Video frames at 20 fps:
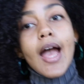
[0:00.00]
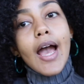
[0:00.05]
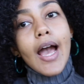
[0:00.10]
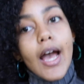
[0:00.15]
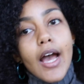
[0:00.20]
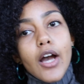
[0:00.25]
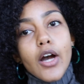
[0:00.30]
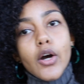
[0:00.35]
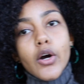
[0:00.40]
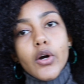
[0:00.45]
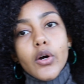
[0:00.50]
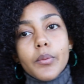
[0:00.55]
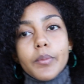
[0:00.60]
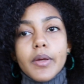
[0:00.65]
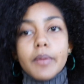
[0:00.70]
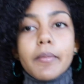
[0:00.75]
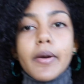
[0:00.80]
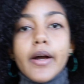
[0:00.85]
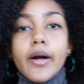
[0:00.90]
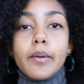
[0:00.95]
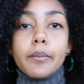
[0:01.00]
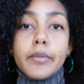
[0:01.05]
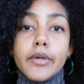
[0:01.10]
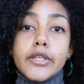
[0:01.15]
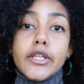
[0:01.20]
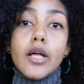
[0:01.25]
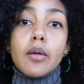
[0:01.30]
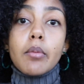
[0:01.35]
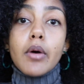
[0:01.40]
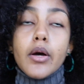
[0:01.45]
at home in my
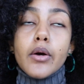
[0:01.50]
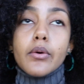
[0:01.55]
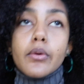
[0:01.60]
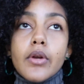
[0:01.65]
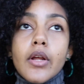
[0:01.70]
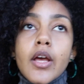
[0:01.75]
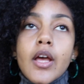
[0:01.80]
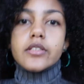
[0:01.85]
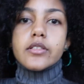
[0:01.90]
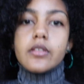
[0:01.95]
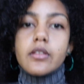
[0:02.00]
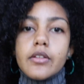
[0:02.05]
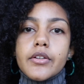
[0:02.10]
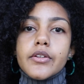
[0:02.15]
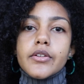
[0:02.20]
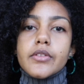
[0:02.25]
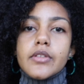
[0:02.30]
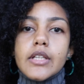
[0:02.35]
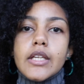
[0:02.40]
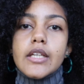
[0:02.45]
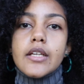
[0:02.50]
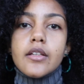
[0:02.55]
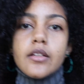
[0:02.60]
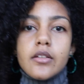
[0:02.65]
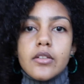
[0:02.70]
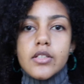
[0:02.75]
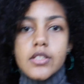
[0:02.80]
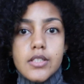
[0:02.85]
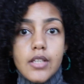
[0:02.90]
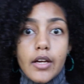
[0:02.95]
humble abode, just literally
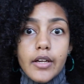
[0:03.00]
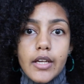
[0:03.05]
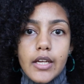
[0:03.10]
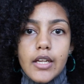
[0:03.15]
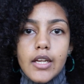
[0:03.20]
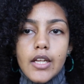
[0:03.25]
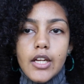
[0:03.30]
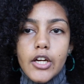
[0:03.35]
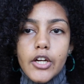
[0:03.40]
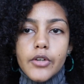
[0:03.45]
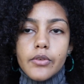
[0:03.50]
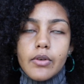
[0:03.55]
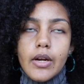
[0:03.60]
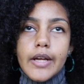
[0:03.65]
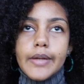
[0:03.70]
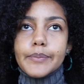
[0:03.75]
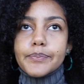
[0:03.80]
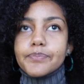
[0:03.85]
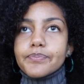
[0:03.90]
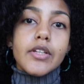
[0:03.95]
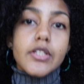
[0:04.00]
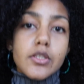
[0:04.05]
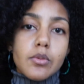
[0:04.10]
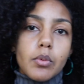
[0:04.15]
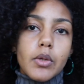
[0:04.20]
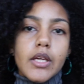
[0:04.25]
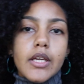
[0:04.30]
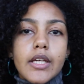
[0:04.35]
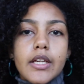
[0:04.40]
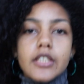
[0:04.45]
stuck in here, right? This
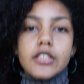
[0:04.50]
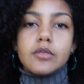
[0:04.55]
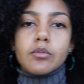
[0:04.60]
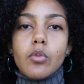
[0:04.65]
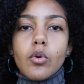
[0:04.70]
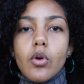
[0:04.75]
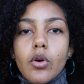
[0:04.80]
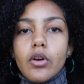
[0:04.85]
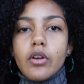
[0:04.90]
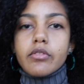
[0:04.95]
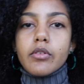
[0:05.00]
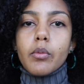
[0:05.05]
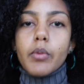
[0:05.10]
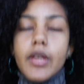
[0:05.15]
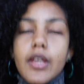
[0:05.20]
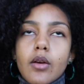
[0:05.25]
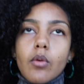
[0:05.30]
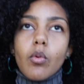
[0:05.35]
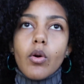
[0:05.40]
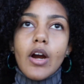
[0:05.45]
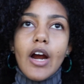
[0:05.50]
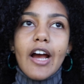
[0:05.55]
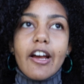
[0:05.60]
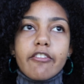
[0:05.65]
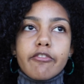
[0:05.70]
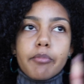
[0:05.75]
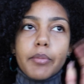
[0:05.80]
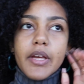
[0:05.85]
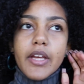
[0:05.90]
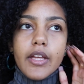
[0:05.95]
week is more of a week where
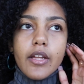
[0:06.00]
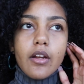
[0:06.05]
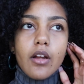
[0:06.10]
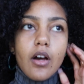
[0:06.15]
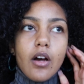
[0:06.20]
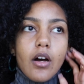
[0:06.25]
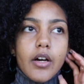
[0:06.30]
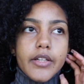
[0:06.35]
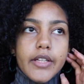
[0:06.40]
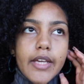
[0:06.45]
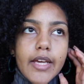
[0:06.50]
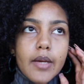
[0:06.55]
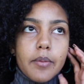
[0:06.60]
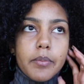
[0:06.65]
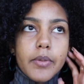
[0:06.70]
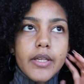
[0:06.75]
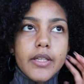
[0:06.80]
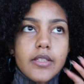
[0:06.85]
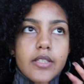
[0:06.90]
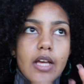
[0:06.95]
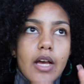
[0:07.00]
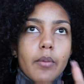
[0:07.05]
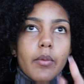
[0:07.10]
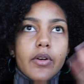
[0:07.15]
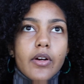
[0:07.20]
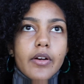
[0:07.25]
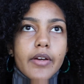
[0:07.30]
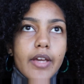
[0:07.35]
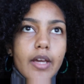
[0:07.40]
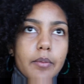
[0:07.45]
I've been on campus. I
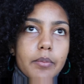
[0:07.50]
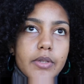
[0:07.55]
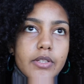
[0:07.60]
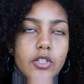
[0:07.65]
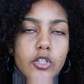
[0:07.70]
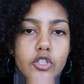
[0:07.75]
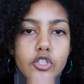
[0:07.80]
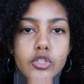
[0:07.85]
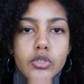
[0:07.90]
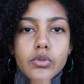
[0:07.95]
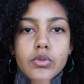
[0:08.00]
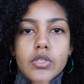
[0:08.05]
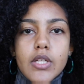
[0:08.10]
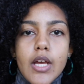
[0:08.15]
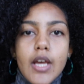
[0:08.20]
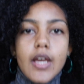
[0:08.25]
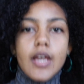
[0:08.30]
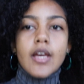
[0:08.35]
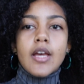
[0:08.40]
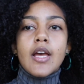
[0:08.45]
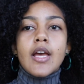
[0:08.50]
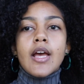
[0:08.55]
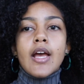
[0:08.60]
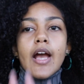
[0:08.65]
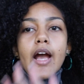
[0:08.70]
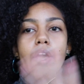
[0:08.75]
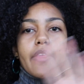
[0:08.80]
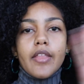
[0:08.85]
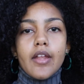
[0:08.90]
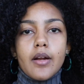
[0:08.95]
went on campus on Tuesday
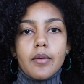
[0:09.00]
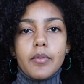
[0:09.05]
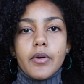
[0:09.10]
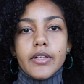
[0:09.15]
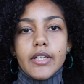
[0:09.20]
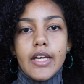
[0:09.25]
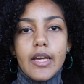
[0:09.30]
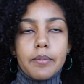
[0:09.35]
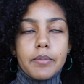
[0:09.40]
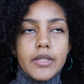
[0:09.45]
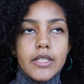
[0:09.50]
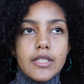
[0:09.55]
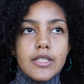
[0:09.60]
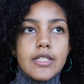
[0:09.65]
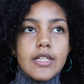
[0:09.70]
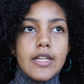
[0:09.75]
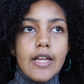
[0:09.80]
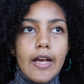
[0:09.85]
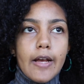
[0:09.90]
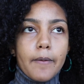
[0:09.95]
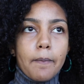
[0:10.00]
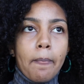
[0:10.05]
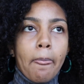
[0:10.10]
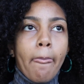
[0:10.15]
and then I'm on campus today.